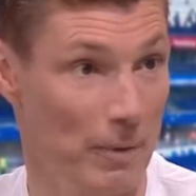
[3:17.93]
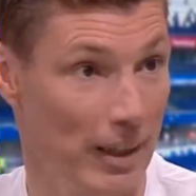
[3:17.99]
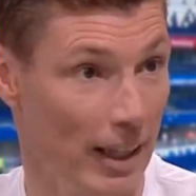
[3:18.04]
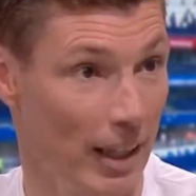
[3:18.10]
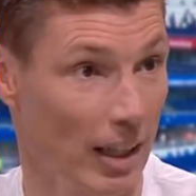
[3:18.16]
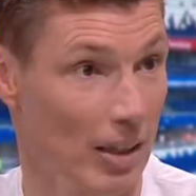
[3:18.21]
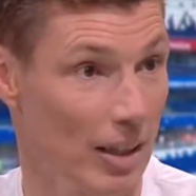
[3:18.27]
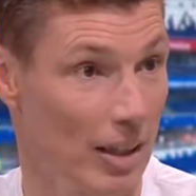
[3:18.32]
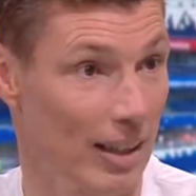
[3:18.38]

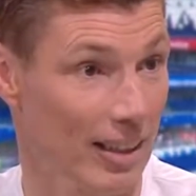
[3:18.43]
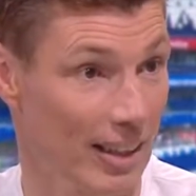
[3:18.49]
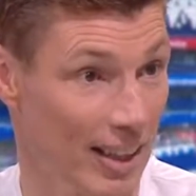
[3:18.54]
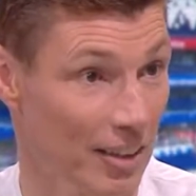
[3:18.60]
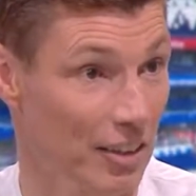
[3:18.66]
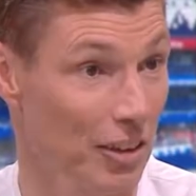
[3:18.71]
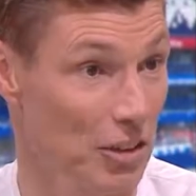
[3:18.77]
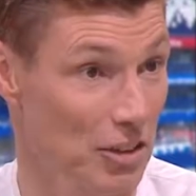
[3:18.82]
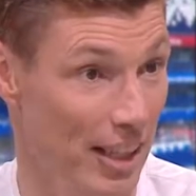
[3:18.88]
with 7
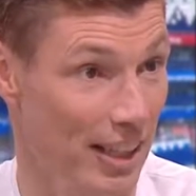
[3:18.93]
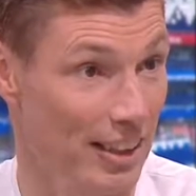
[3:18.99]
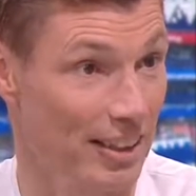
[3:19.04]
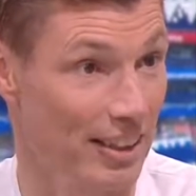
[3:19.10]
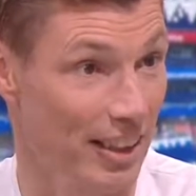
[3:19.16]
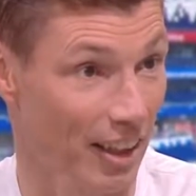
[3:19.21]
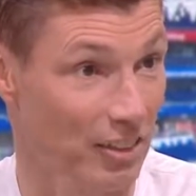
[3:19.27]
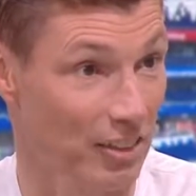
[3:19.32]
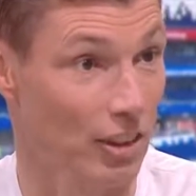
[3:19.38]
other people
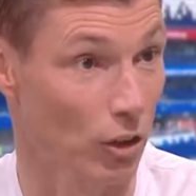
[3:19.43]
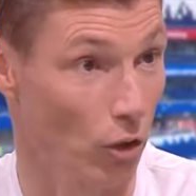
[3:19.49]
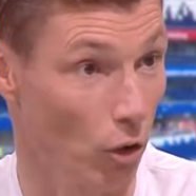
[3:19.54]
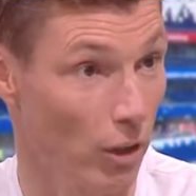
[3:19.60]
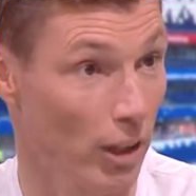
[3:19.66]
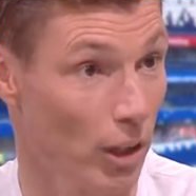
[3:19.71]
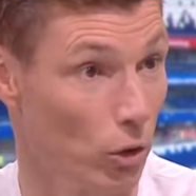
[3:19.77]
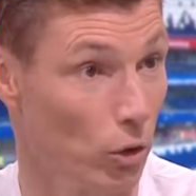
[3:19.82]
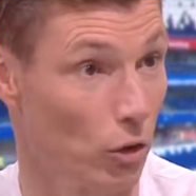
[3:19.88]
with
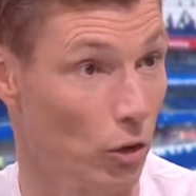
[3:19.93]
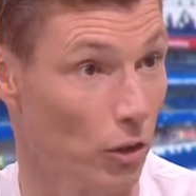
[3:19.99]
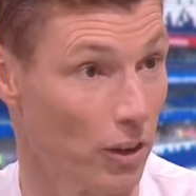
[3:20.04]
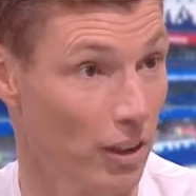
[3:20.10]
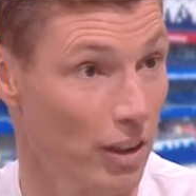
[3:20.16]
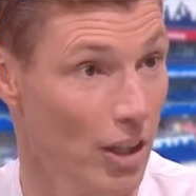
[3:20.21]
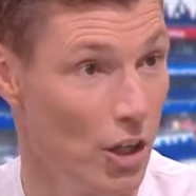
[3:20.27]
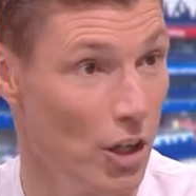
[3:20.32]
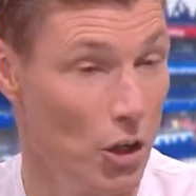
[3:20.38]
diabetes
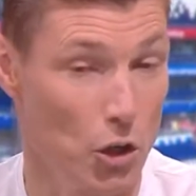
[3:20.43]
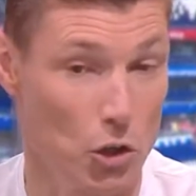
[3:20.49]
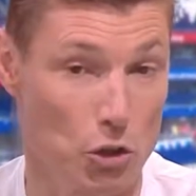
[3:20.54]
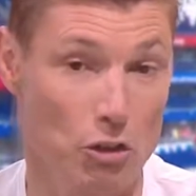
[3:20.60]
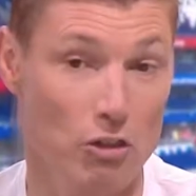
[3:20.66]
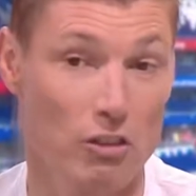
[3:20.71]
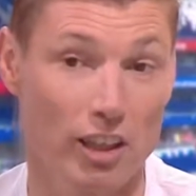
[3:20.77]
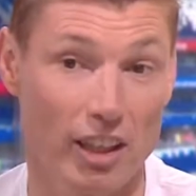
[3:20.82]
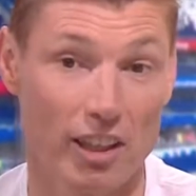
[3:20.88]
and
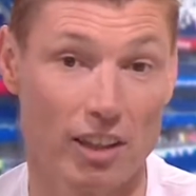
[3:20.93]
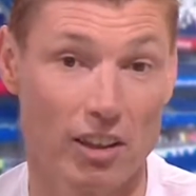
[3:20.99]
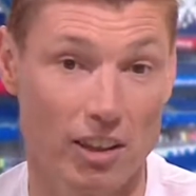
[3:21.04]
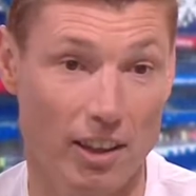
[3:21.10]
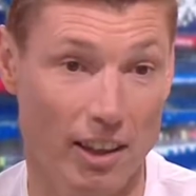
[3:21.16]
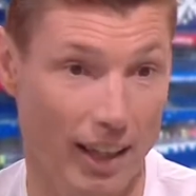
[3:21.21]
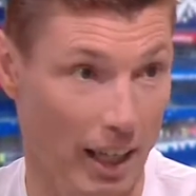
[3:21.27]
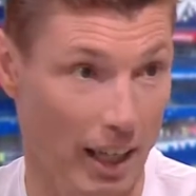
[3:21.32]
a medical team,